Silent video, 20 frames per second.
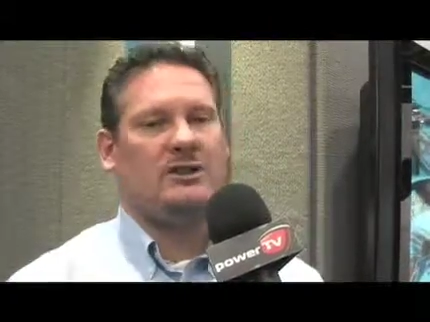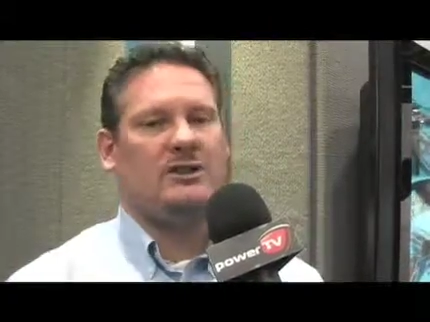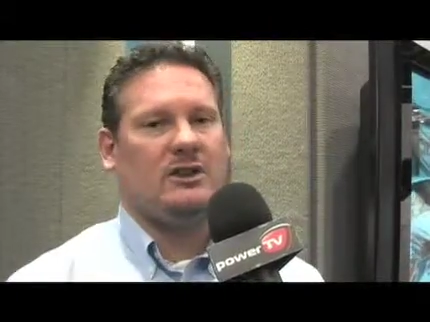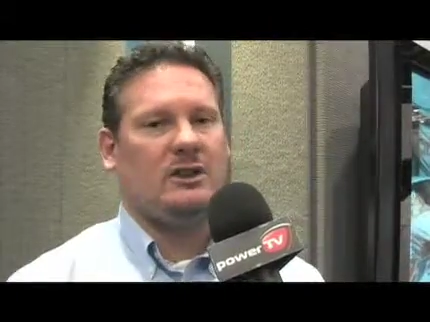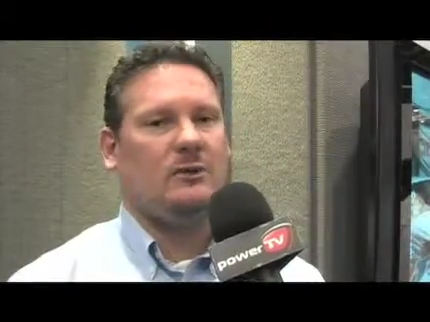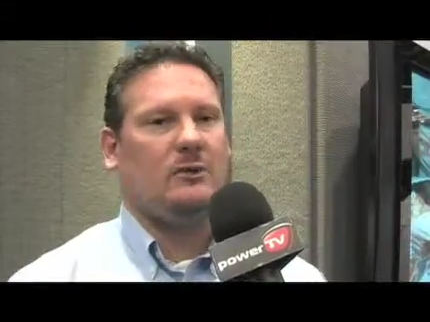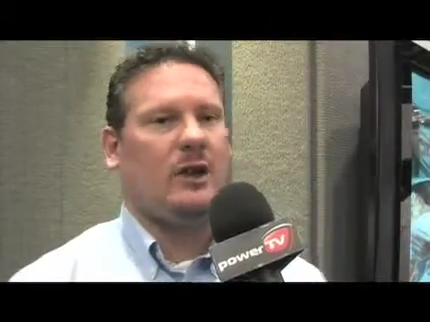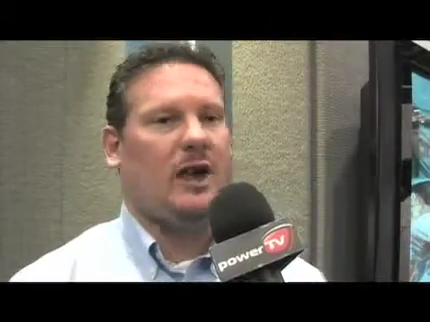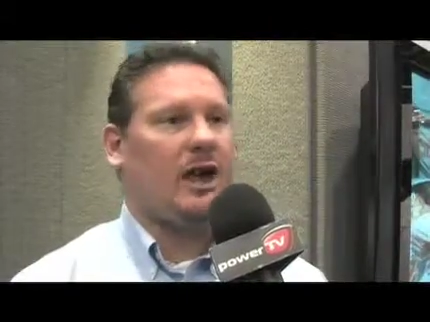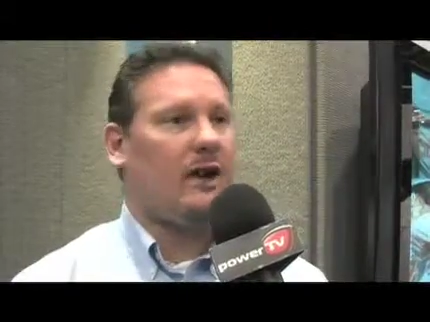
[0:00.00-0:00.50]
as
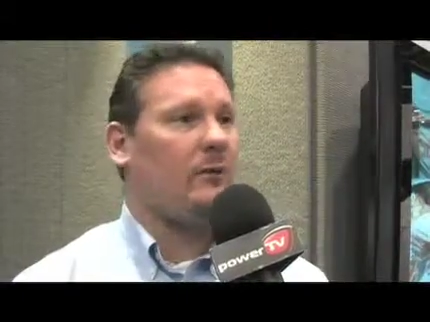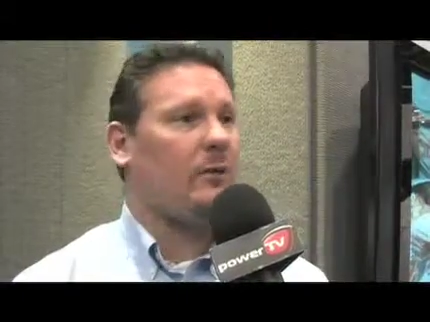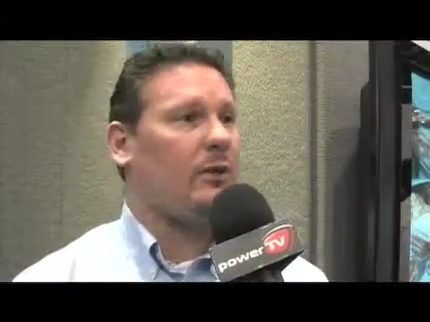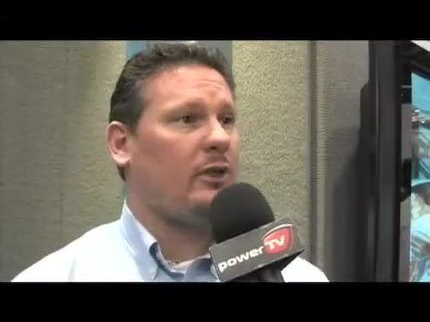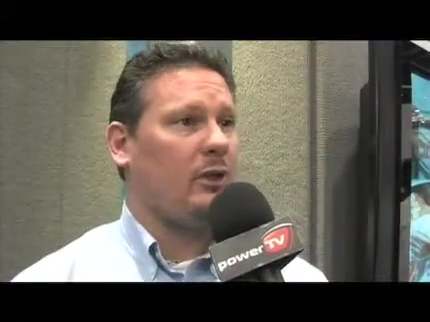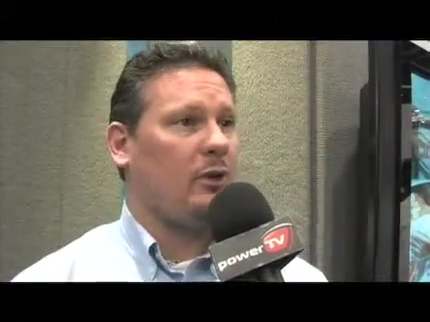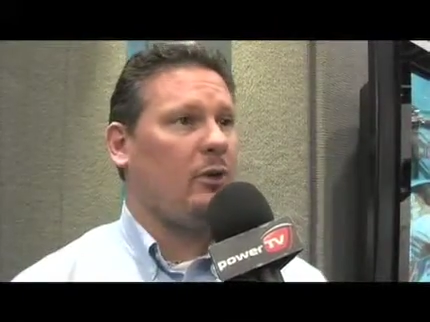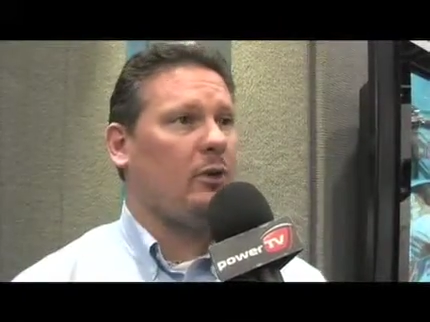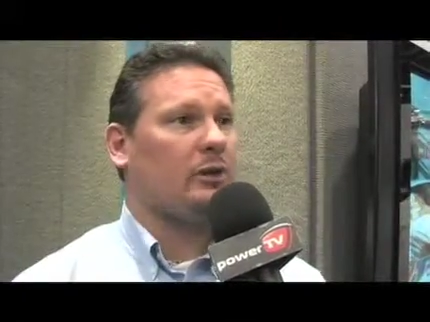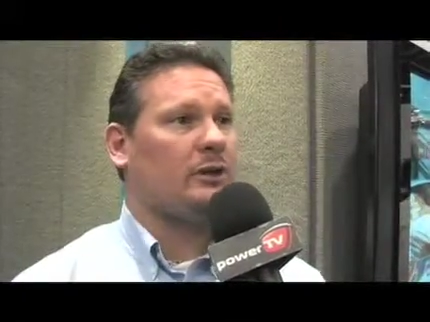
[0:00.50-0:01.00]
you have
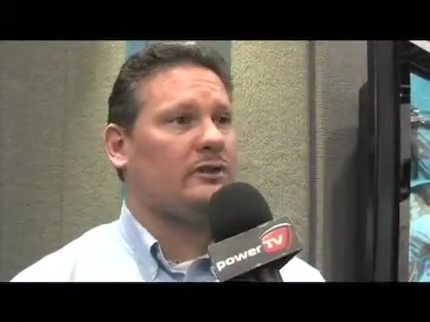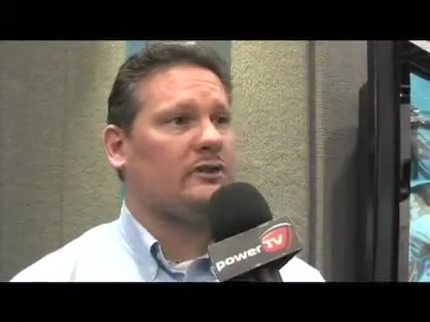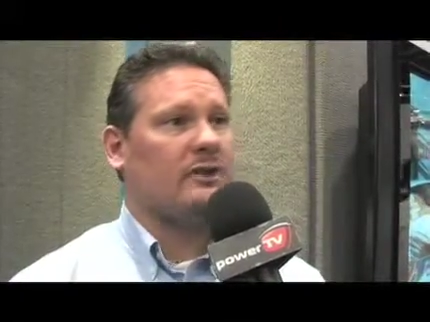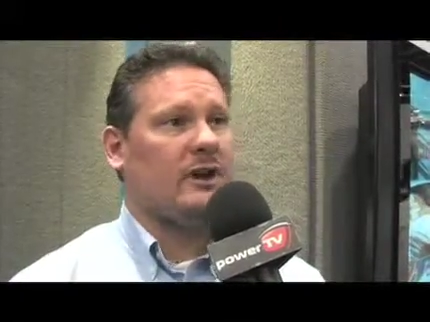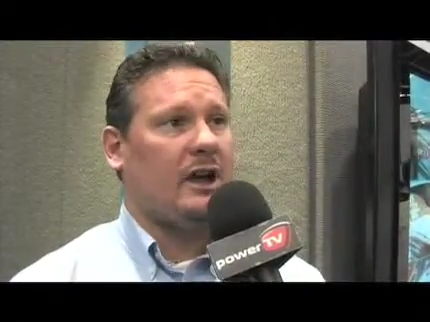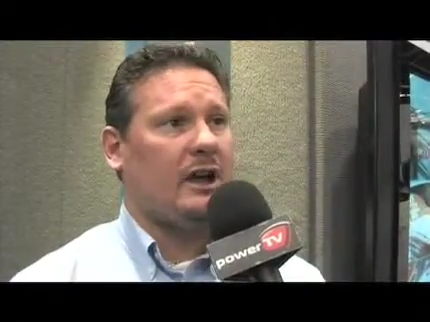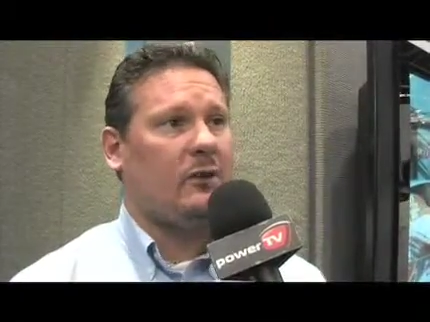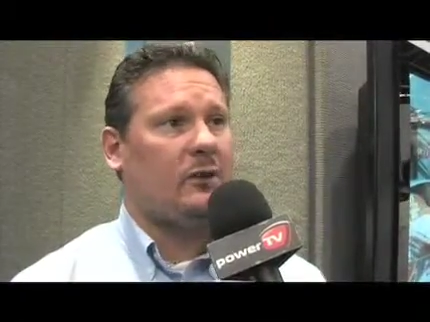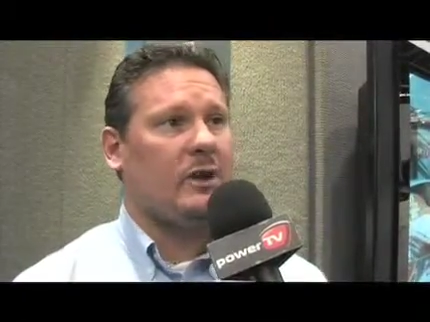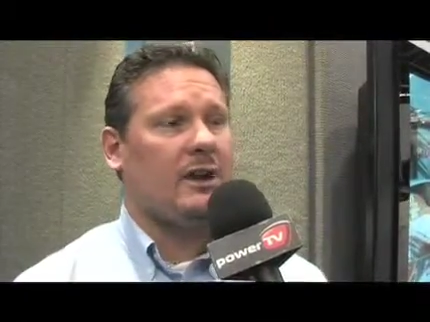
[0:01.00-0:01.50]
with the older
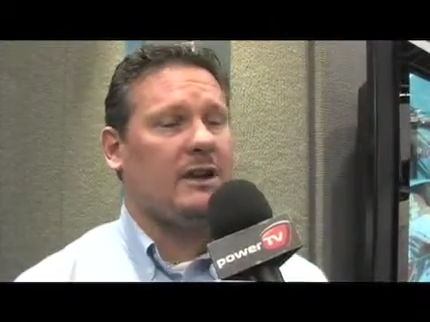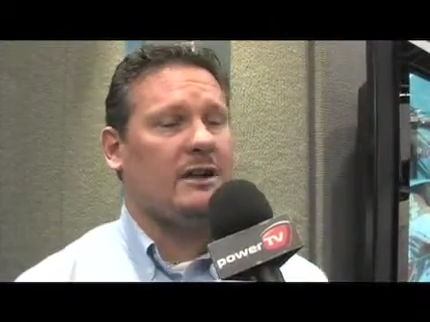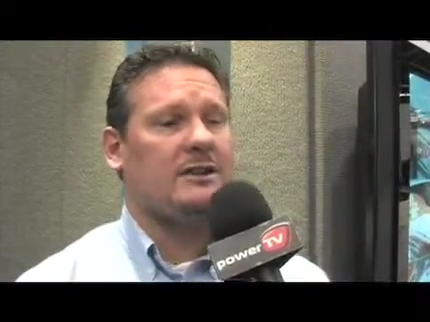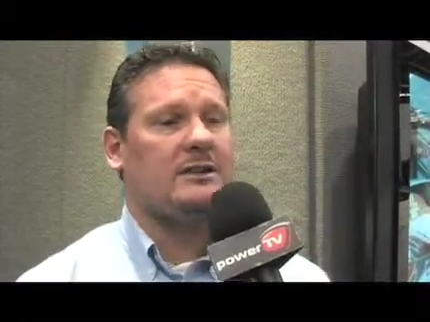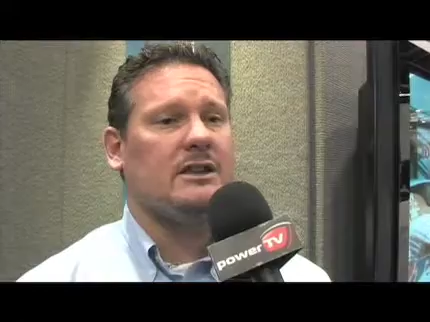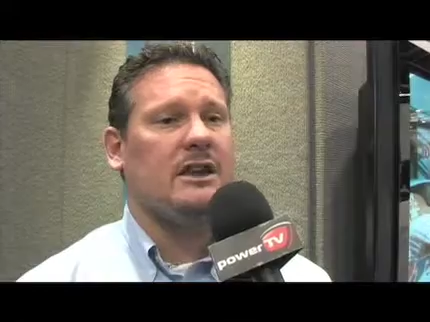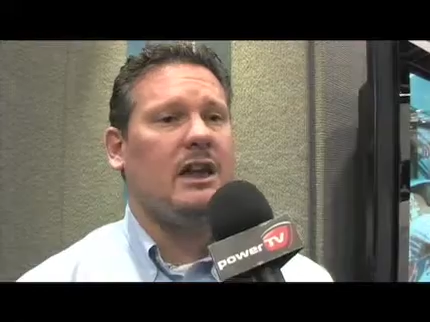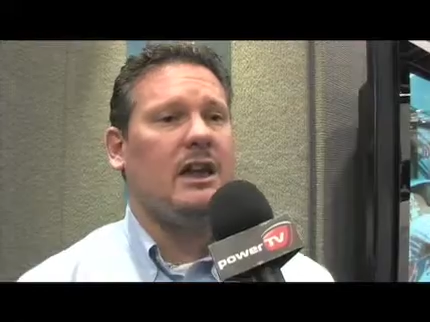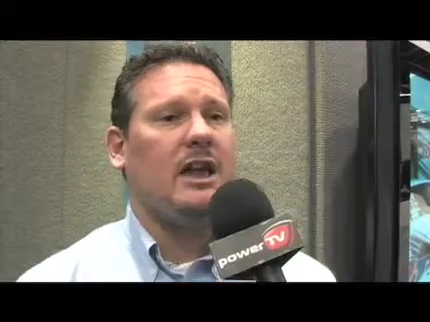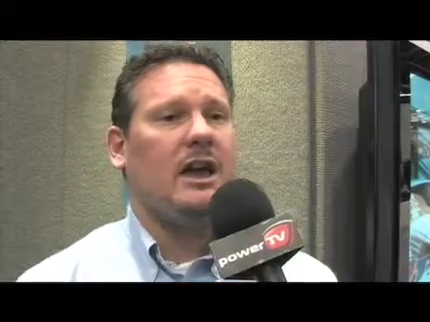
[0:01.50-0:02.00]
style
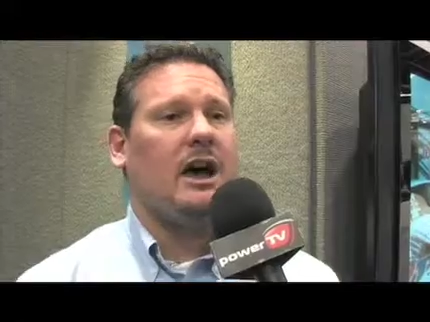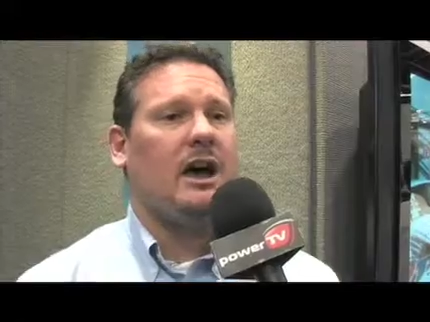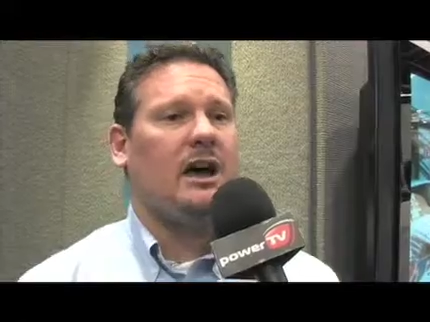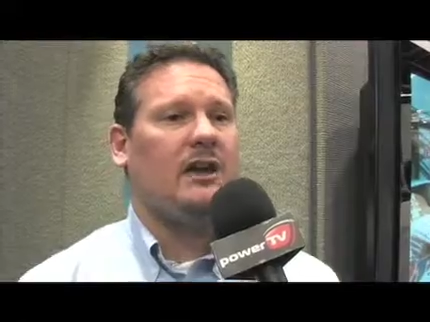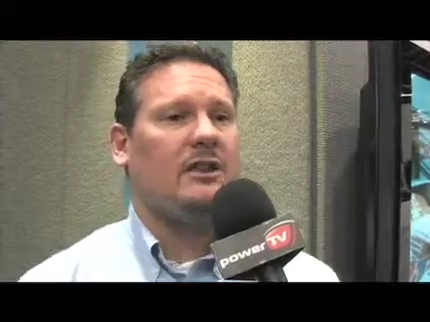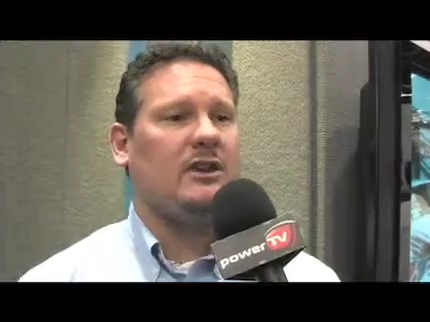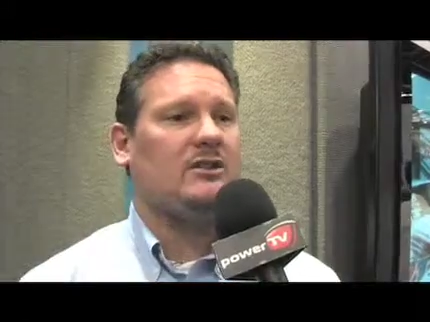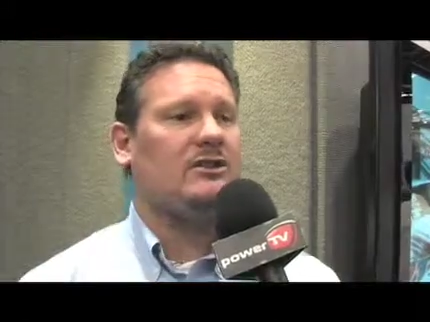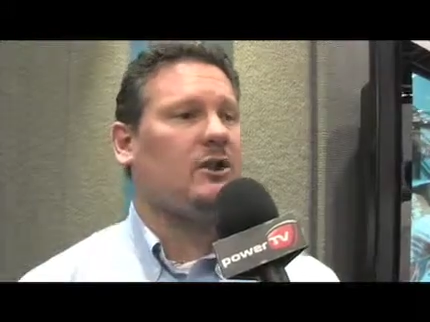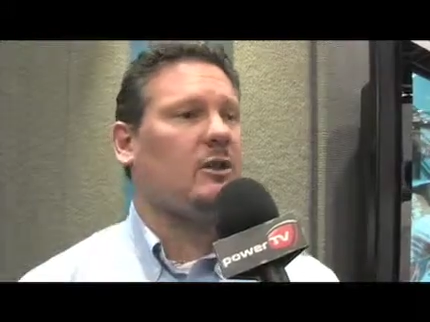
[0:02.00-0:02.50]
rings.
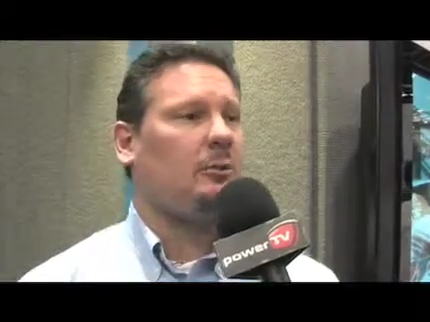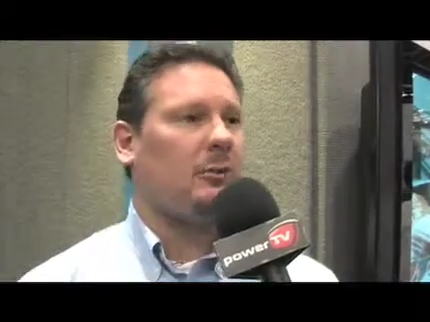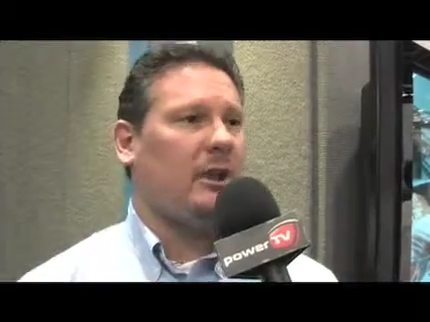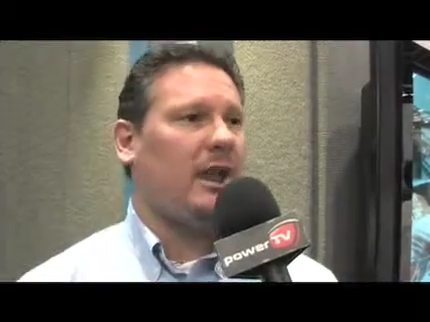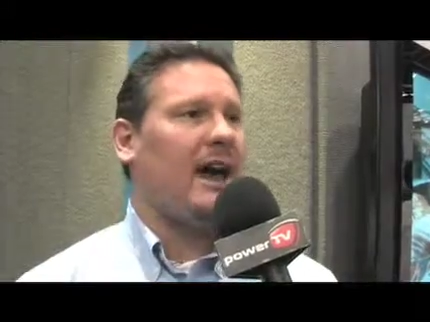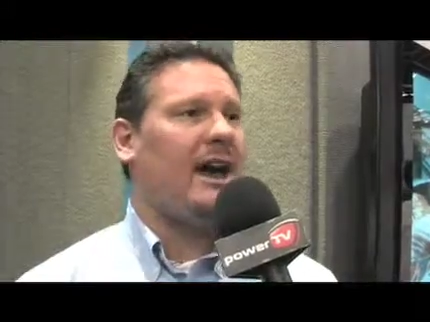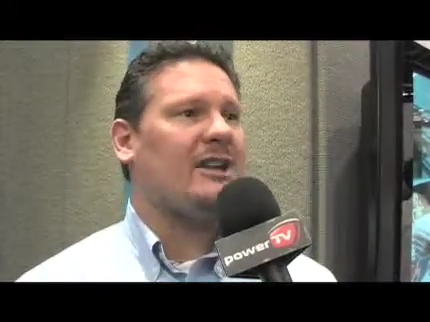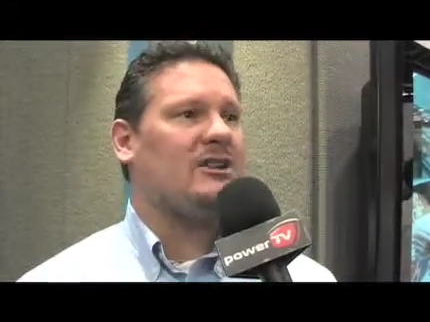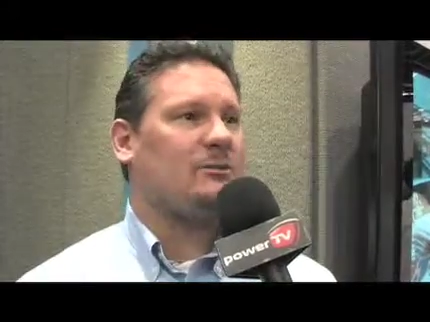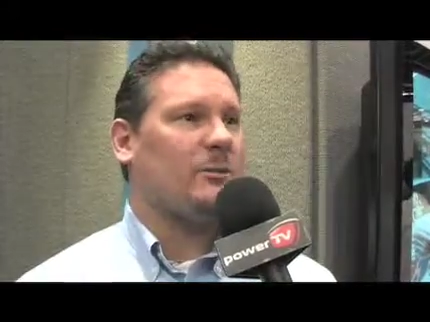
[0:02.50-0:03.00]
Uh, these are a
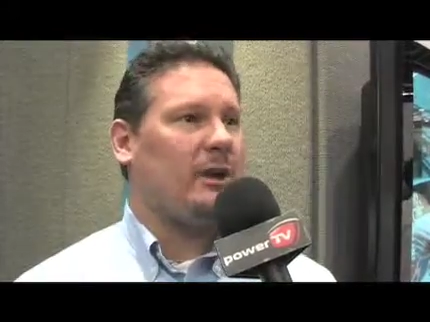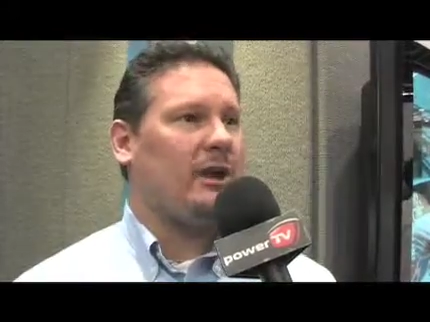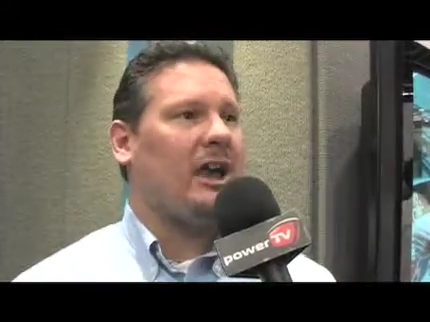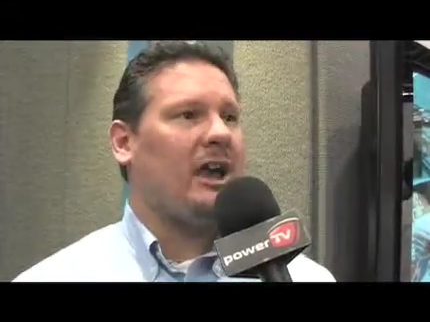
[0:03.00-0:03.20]
plasma